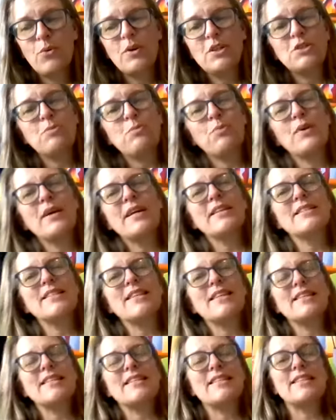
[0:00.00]
Which brings
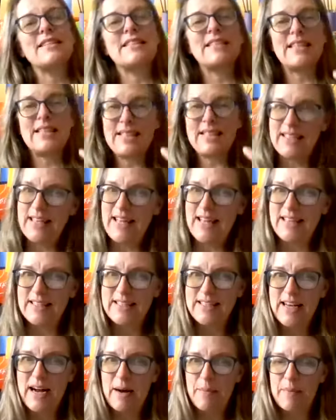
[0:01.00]
us to
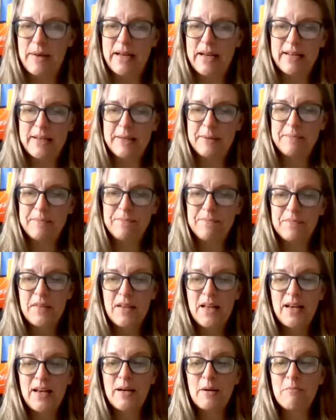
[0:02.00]
today's topic,
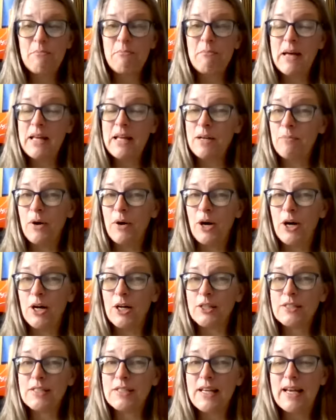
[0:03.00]

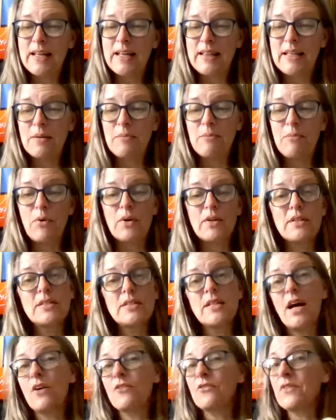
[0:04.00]
menopause and the
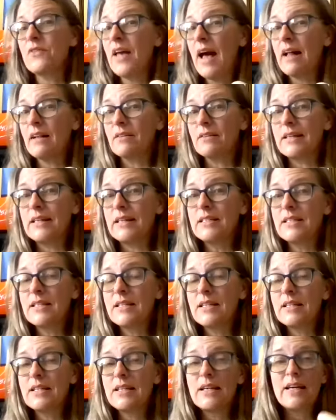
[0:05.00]
importance of calories
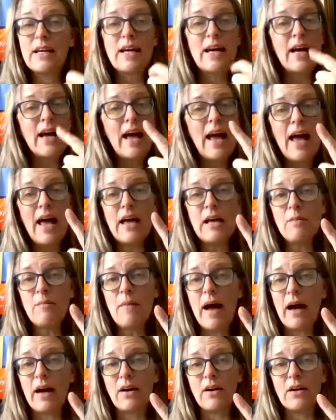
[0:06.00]
and
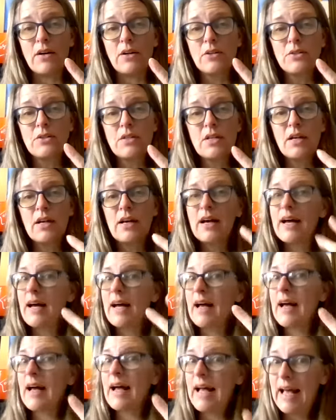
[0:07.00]
macros
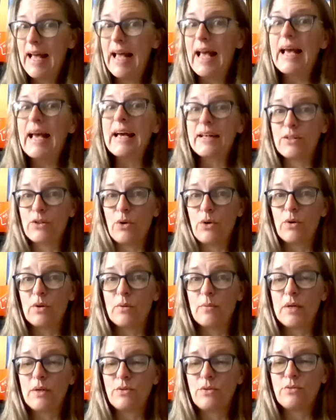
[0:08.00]
and
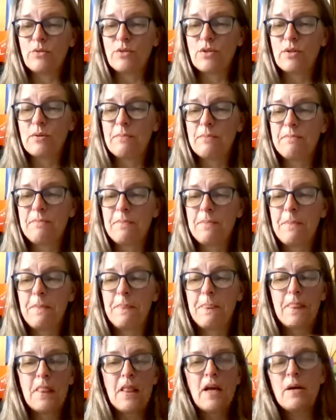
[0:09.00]
hormones.
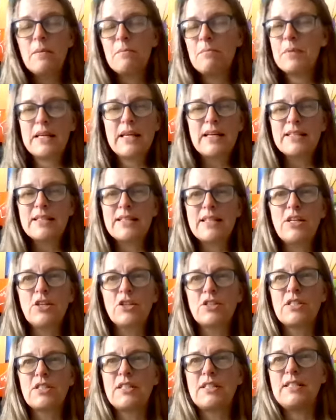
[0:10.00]
Because
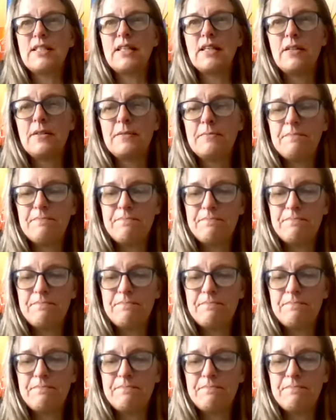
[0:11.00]
here's the deal.